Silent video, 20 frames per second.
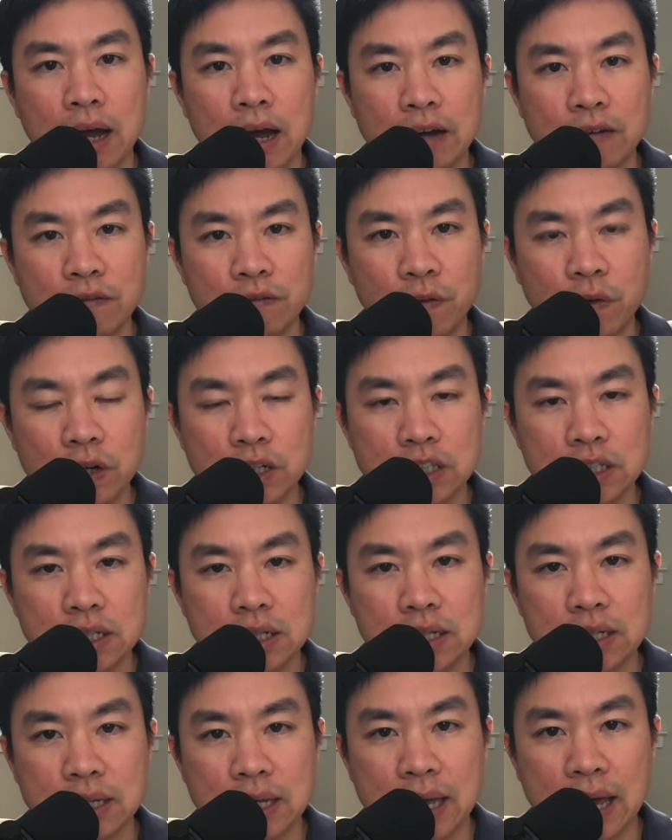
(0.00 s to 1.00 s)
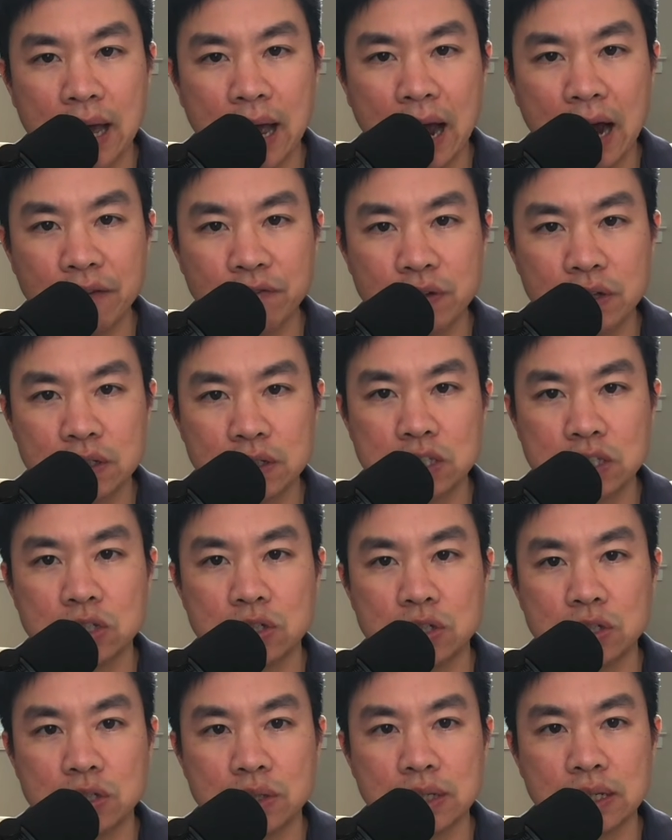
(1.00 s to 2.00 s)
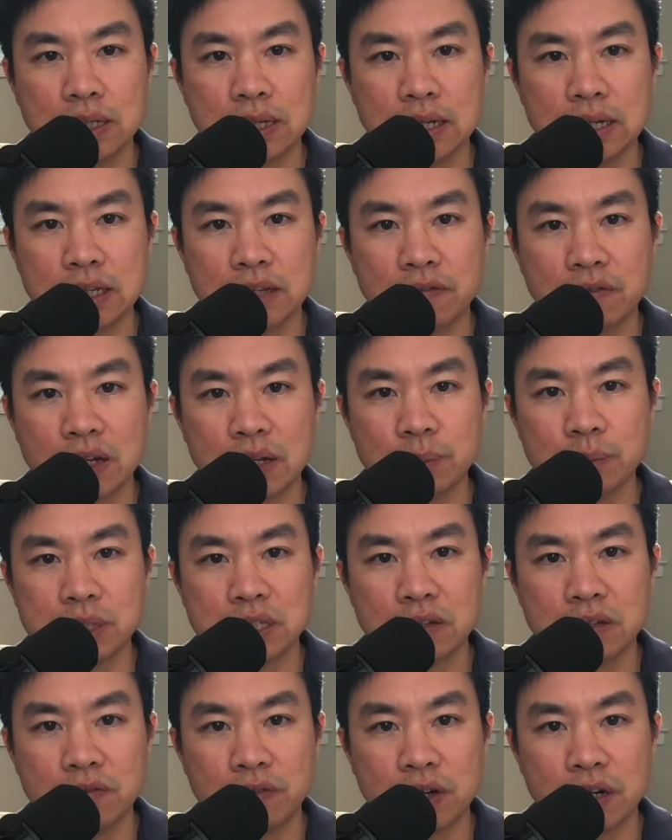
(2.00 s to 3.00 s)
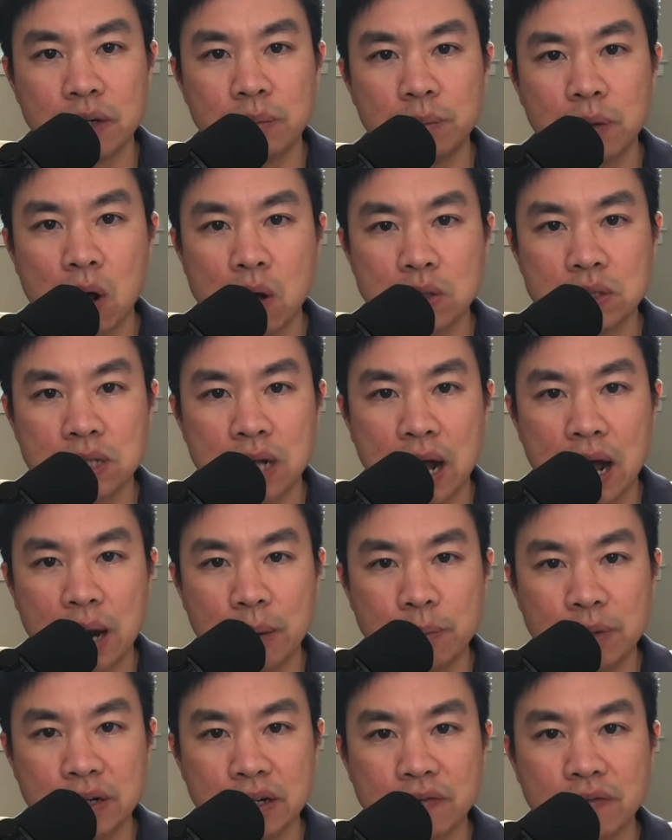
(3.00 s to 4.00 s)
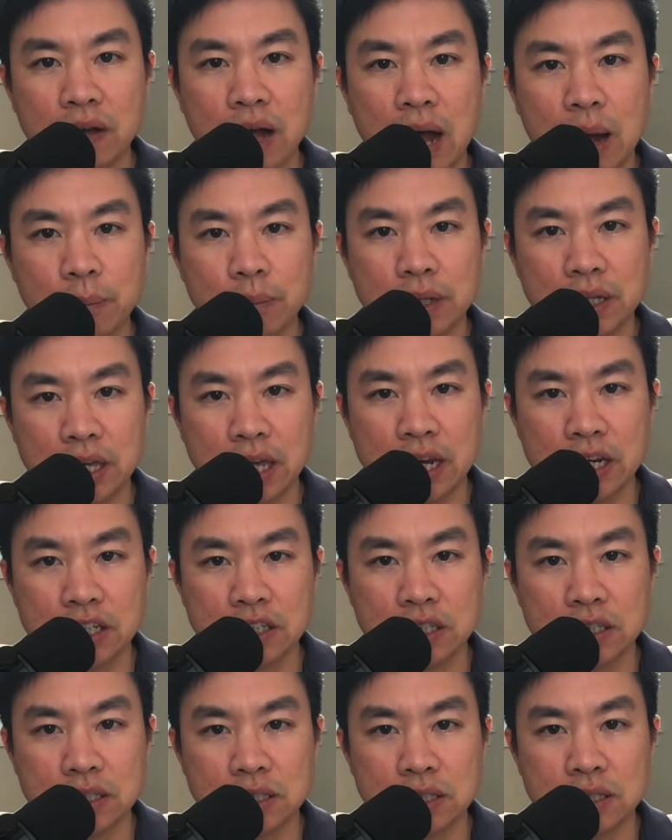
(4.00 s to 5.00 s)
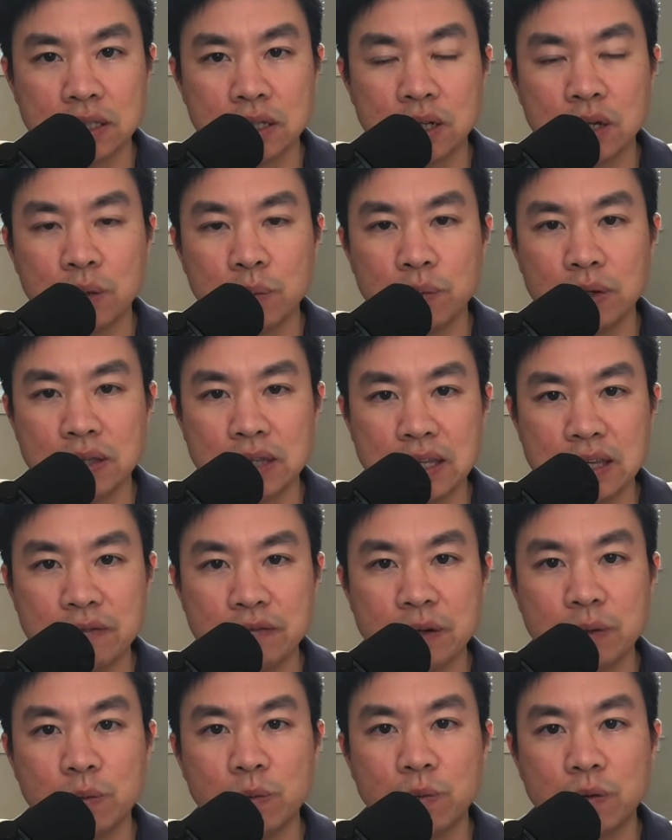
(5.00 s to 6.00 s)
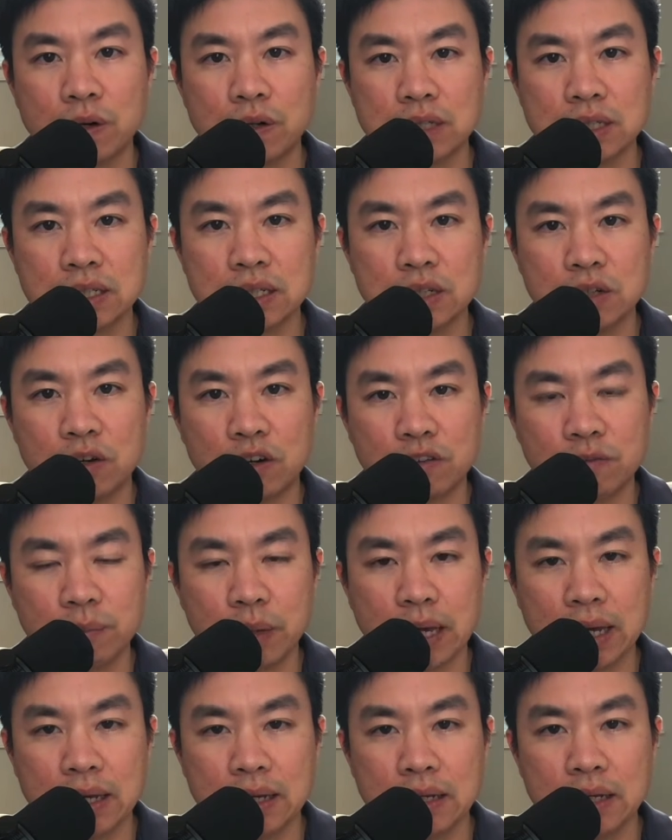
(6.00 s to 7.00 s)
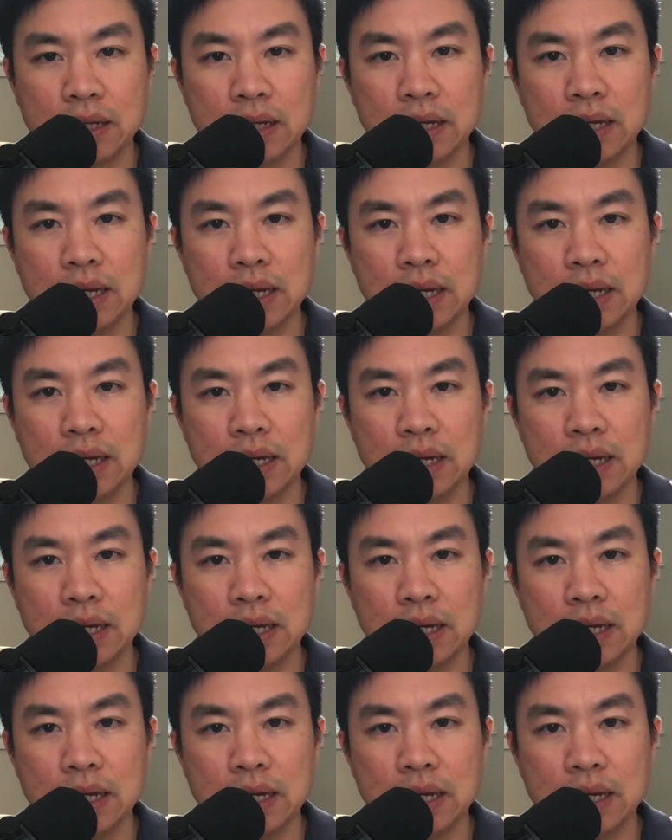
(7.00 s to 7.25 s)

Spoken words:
Unfortunately, after the surgery, he developed severe post-operative complications with even worse nerve pain.